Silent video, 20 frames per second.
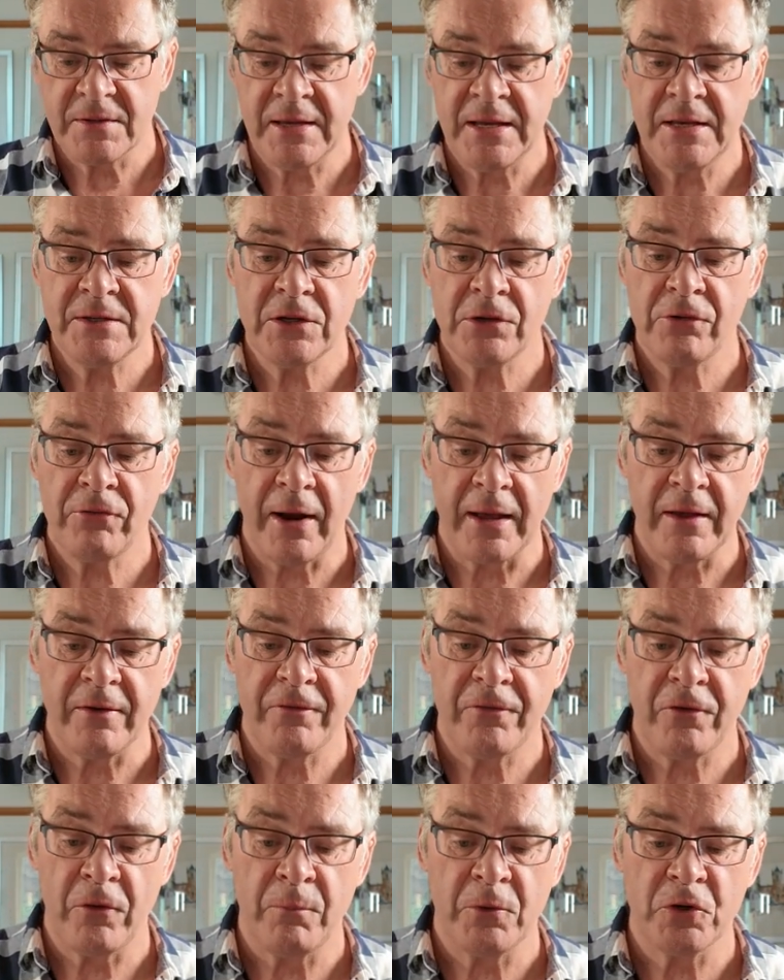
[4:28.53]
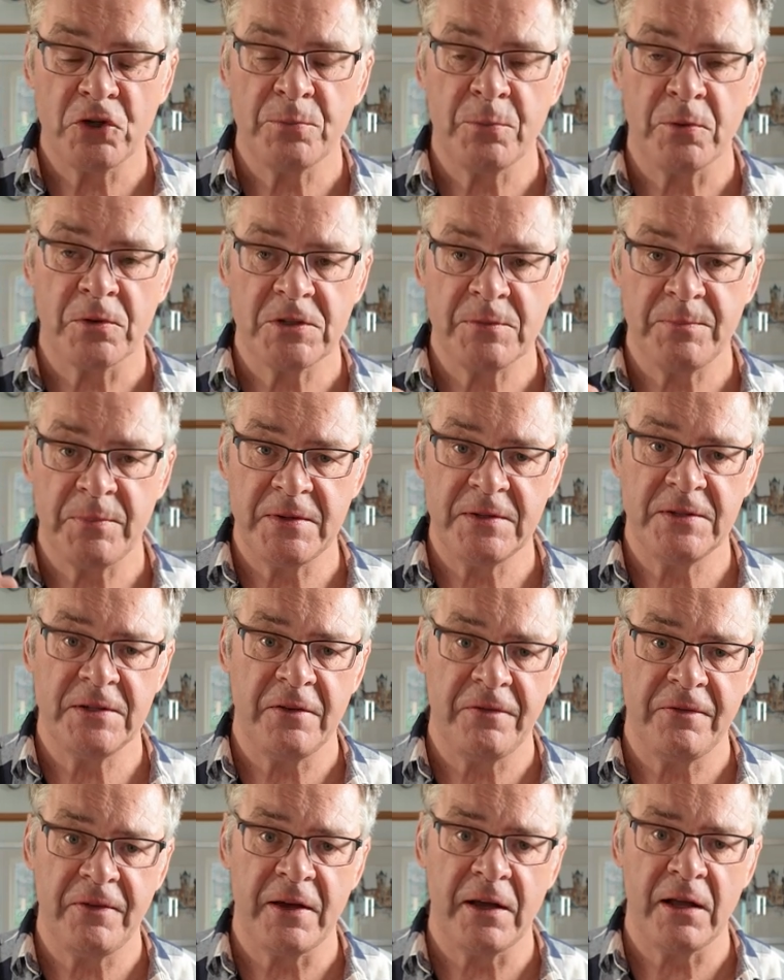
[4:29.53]
these are great for much more
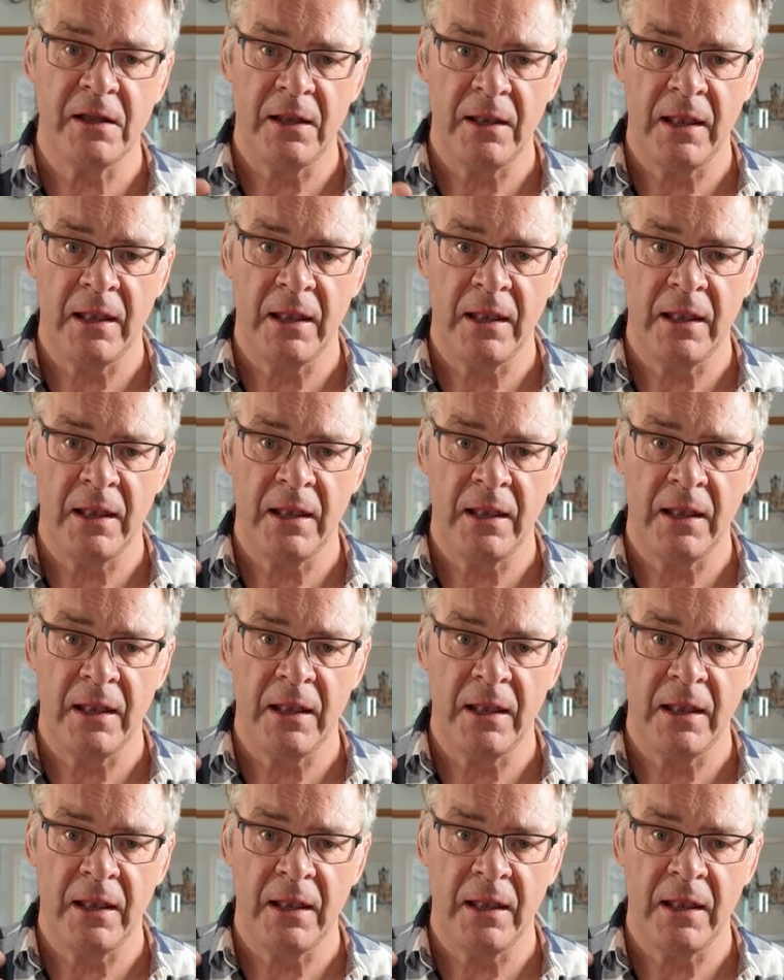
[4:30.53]
specific